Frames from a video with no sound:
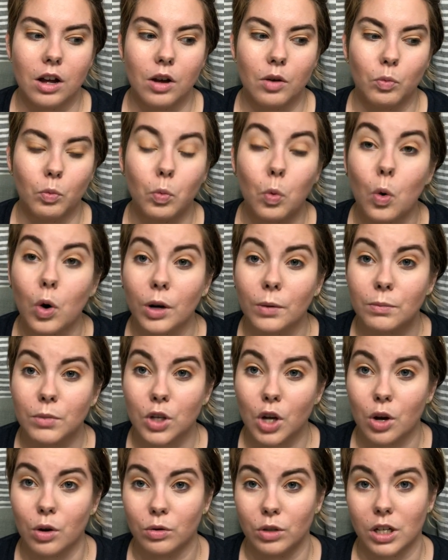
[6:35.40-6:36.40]
warm
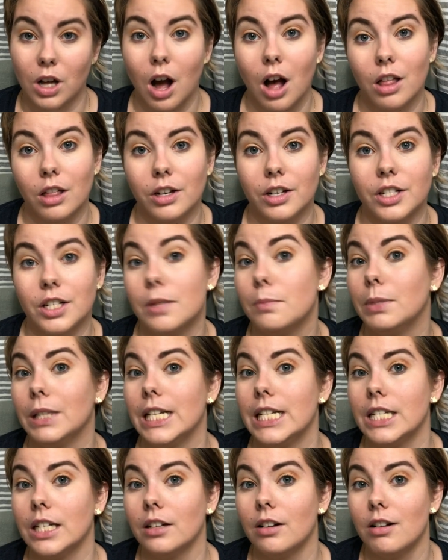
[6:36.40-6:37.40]
toned color to
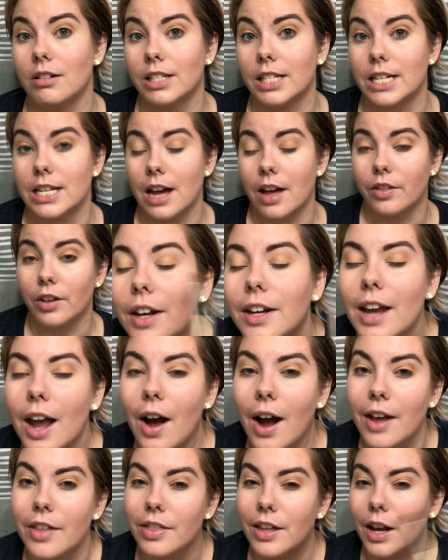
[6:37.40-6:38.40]
blend it all together. Now
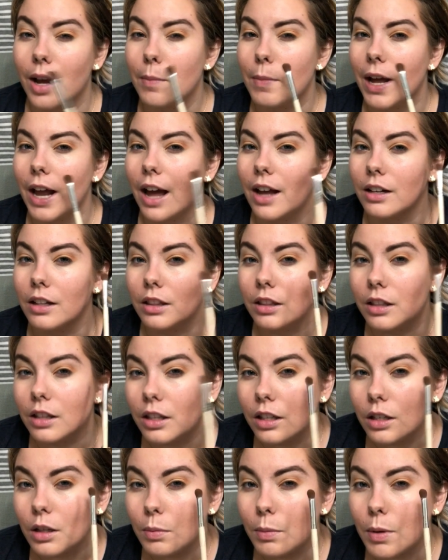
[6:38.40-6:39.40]
I think I might add a
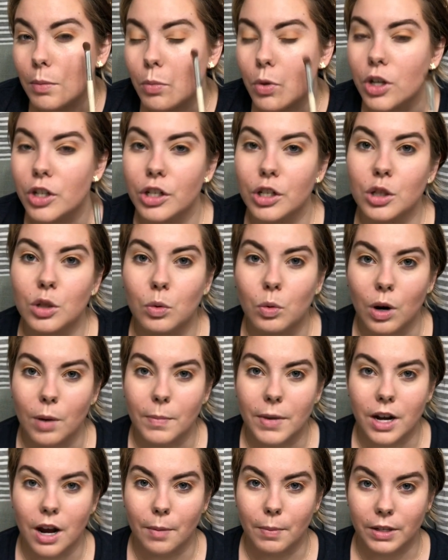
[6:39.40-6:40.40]
little bit more just to warm
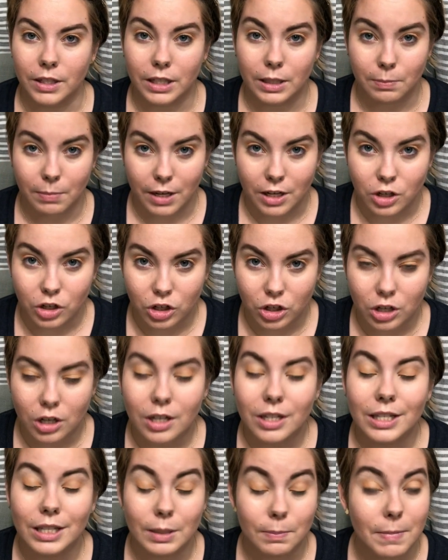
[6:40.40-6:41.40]
it up, a
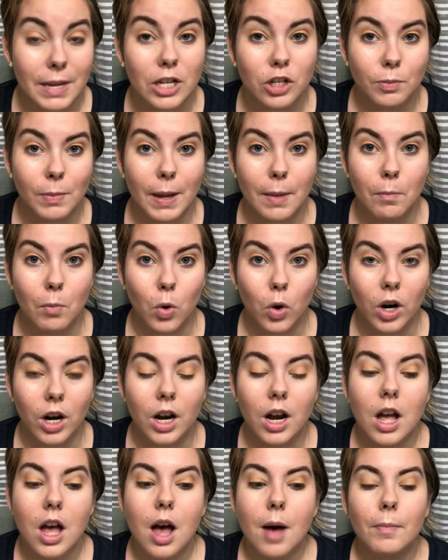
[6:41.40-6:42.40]
smidge bit more,
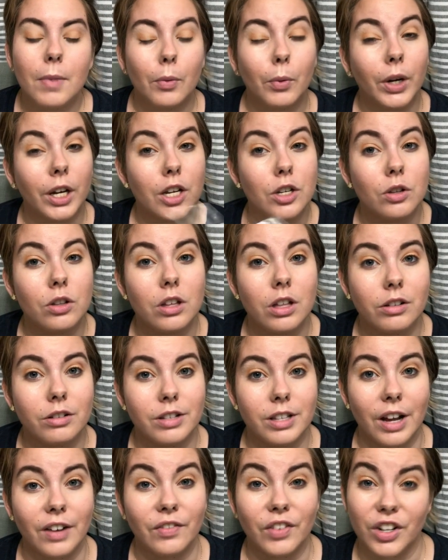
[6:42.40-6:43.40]
but we're going to do the other
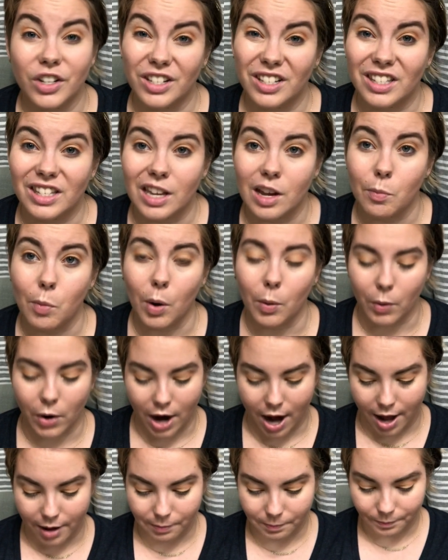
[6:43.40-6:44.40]
side first and see where we're
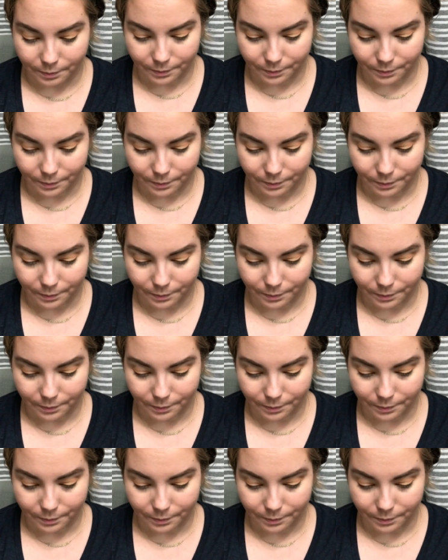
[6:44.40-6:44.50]
at.